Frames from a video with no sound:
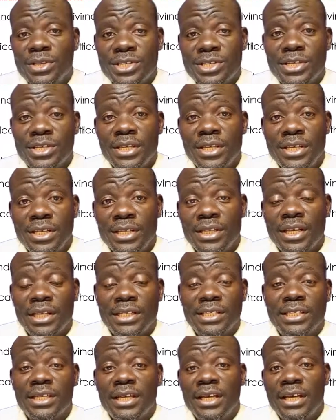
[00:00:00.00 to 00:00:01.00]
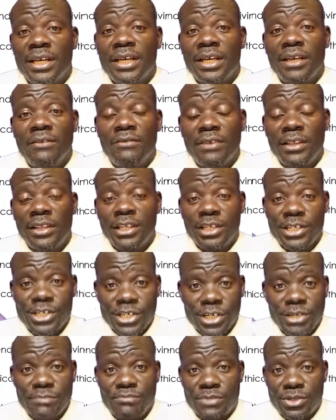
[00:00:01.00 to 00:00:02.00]
we see that even the
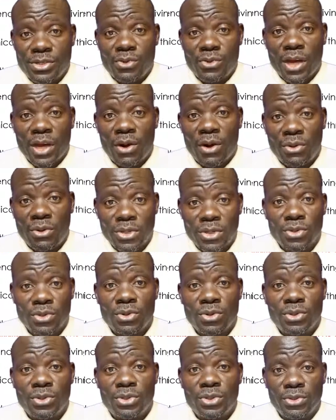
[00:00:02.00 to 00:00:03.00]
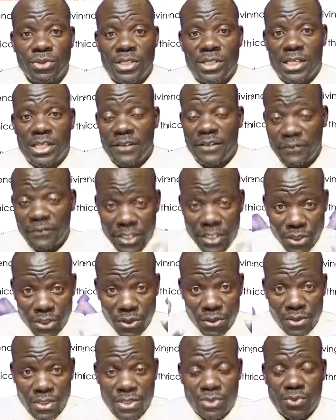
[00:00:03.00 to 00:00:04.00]
dreams were also used, the
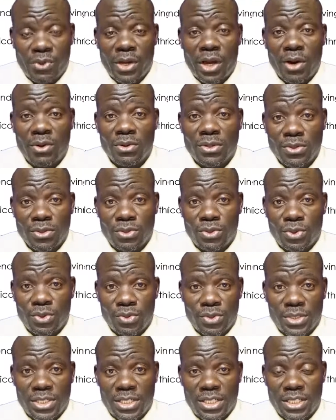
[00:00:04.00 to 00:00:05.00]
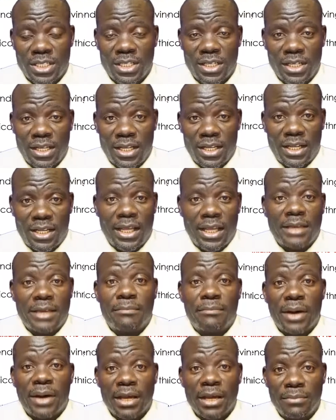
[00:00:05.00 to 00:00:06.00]
visions were also used, like
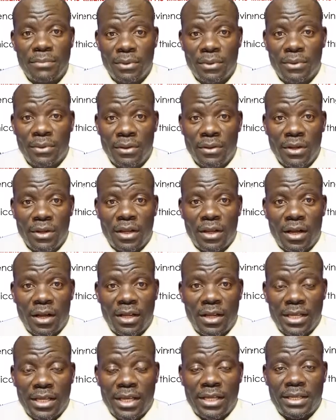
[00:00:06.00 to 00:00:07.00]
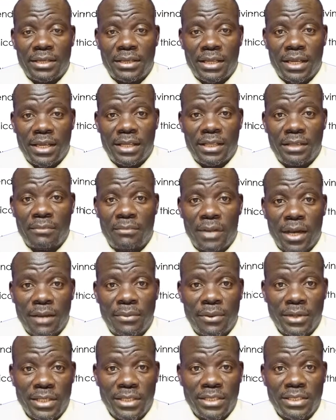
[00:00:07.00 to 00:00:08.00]
like in the
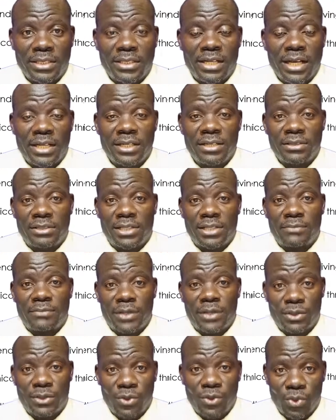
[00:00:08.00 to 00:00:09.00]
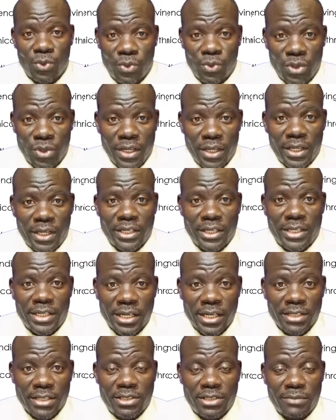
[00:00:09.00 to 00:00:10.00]
Bible in Daniel chapter 2. In
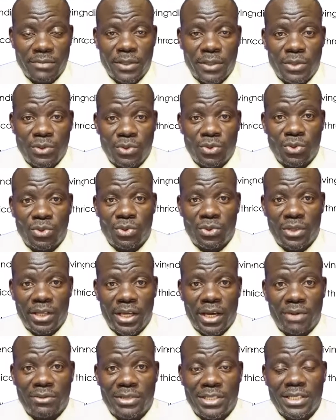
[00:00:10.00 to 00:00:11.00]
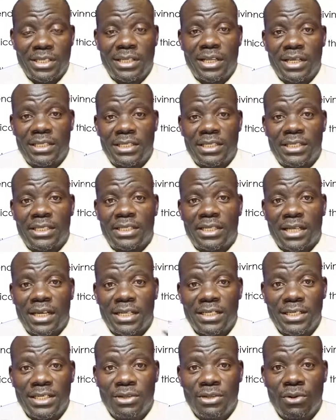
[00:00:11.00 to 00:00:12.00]
Daniel chapter 2, there we see that
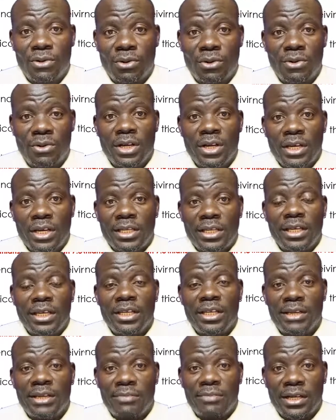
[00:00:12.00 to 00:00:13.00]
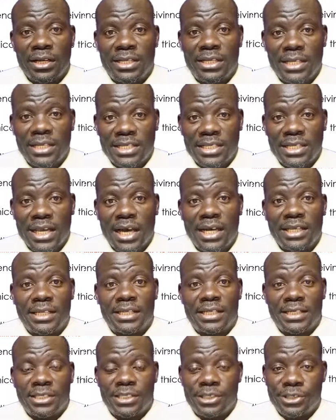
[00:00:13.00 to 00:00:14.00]
Daniel or King Nebuchadnezzar
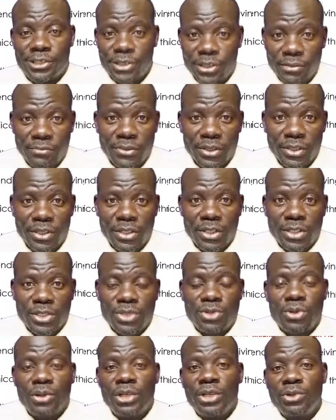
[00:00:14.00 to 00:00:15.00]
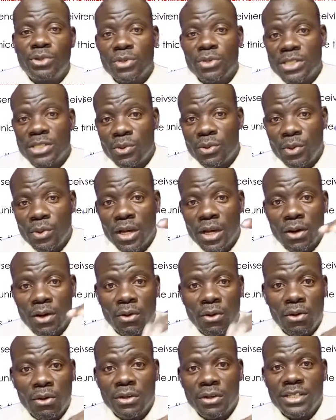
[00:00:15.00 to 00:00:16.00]
had the dream. So it was a way
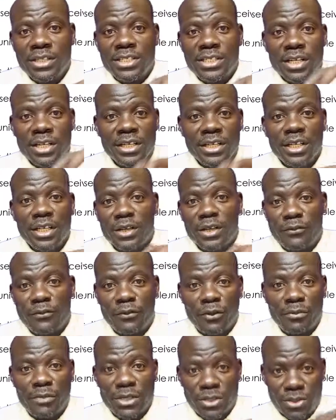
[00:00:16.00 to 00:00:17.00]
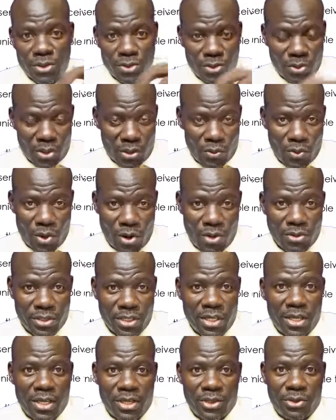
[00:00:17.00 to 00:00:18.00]
God sending information to the world
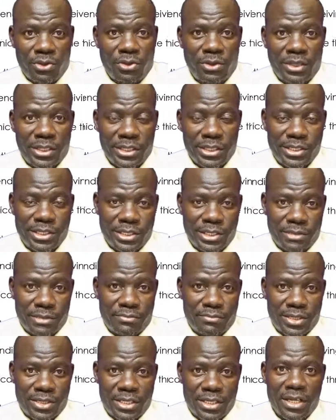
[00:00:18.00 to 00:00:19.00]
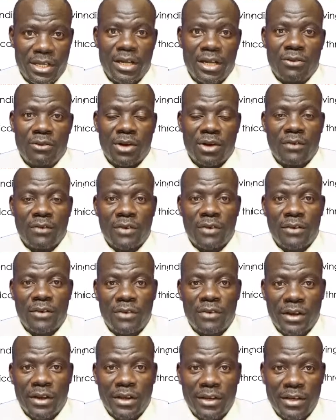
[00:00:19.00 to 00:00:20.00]
through the dreams. We have
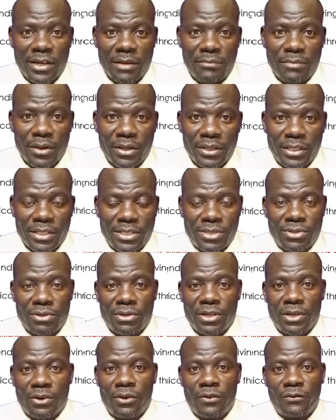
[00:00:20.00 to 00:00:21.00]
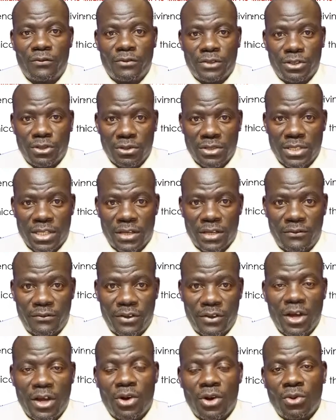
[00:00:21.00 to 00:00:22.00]
ever heard about the story of
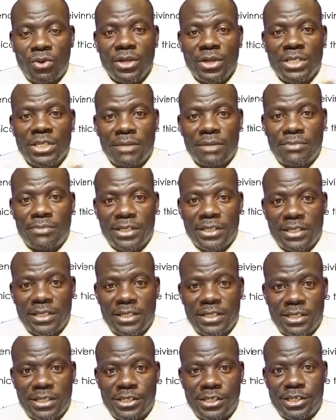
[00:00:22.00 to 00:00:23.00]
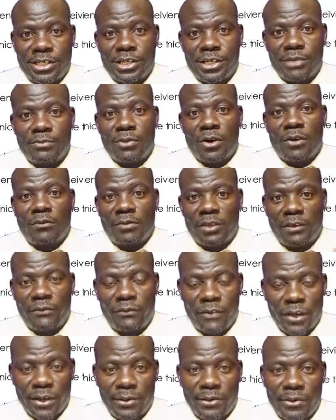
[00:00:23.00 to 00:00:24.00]
Joseph who interpreted the dream of the
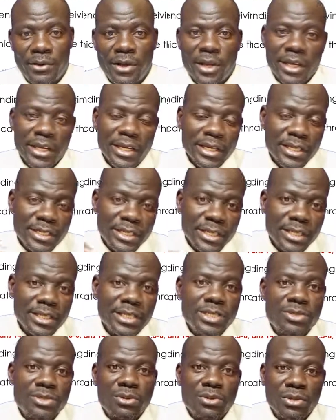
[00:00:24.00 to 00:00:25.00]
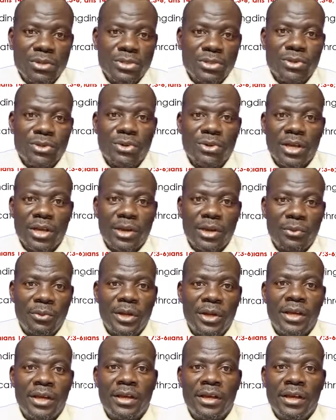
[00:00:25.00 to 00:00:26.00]
Pharaoh. It is also a
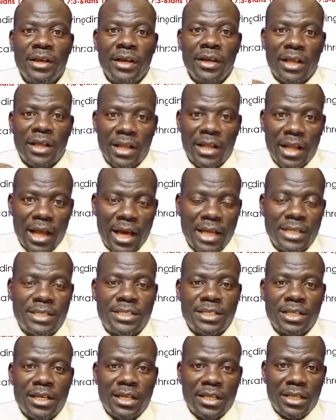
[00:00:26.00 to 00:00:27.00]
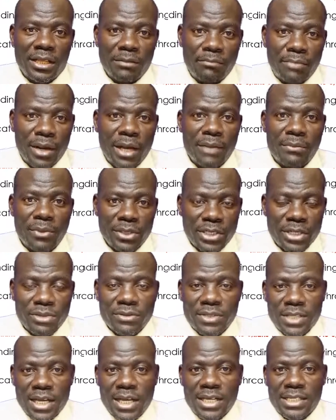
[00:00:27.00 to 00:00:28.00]
way that the Bible
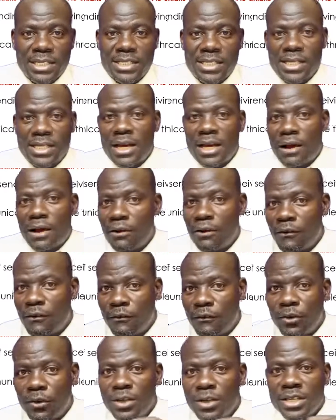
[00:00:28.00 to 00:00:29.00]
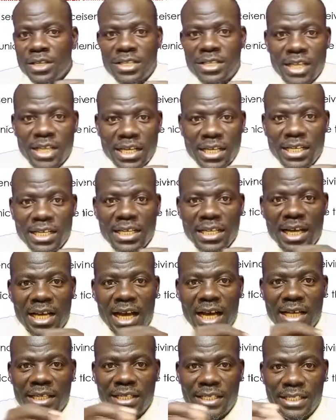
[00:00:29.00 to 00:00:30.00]
tells us of sending
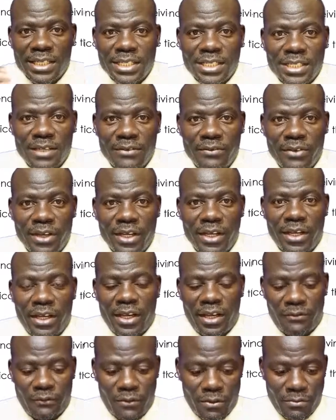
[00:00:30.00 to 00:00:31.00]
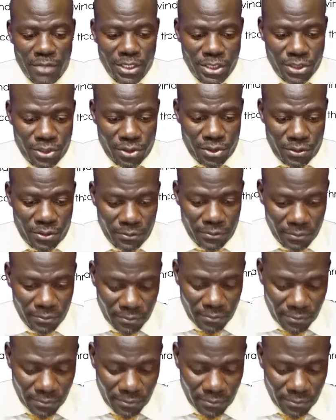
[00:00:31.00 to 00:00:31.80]
and receiving information.